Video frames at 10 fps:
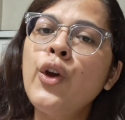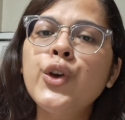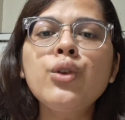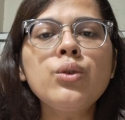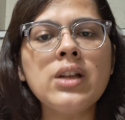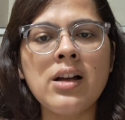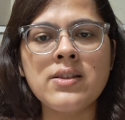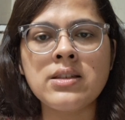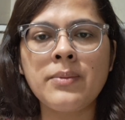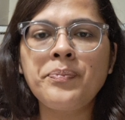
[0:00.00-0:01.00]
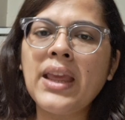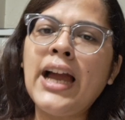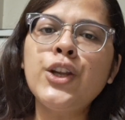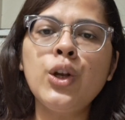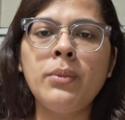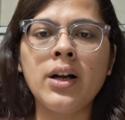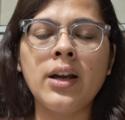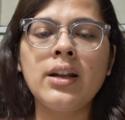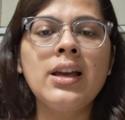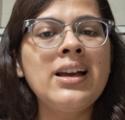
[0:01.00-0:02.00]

you know the answer answer and you'll mark it.